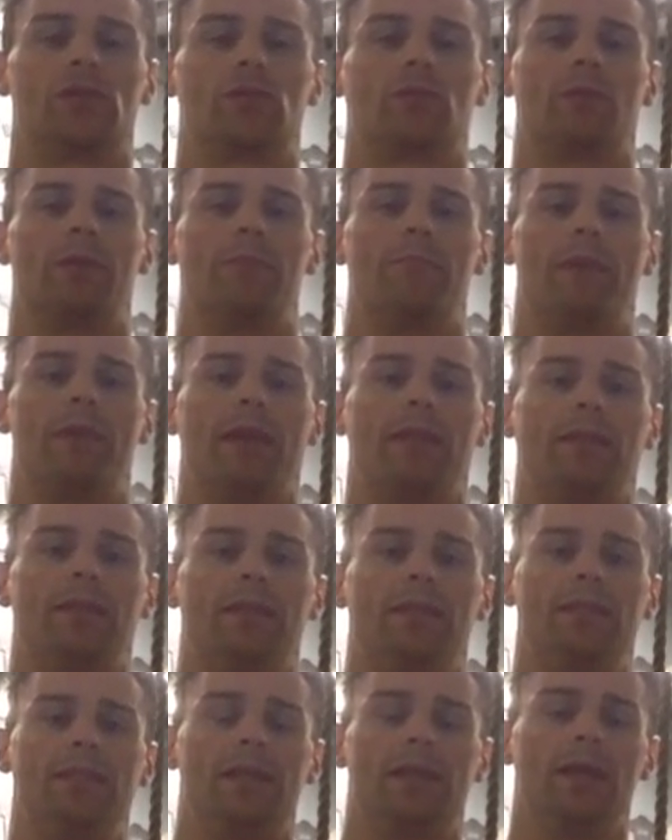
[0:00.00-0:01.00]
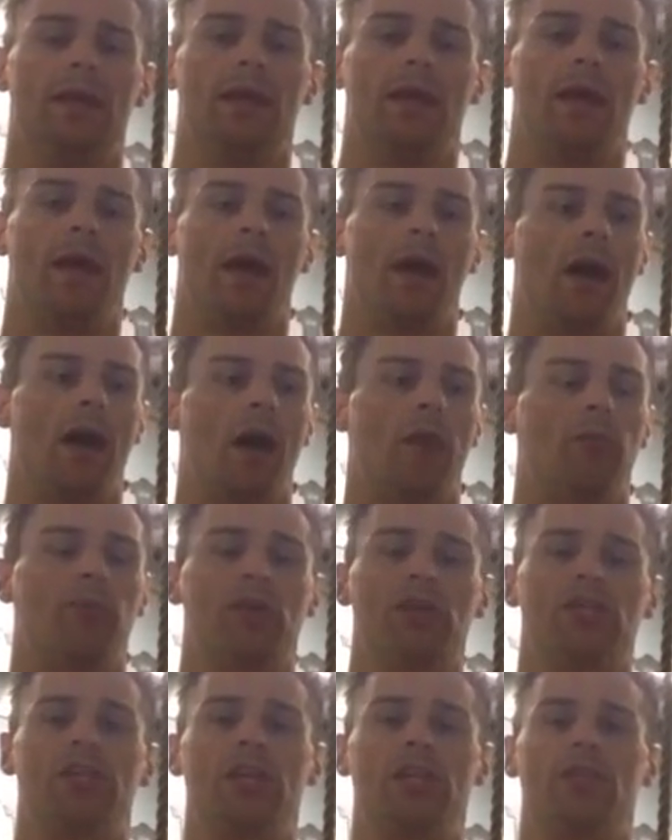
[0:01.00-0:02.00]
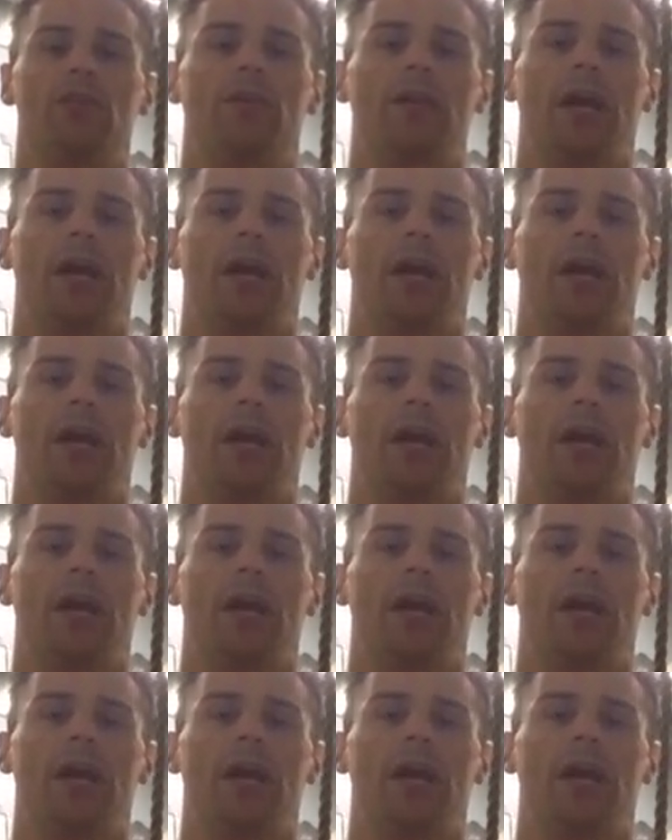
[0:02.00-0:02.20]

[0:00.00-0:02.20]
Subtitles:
3 methods. Appreciate you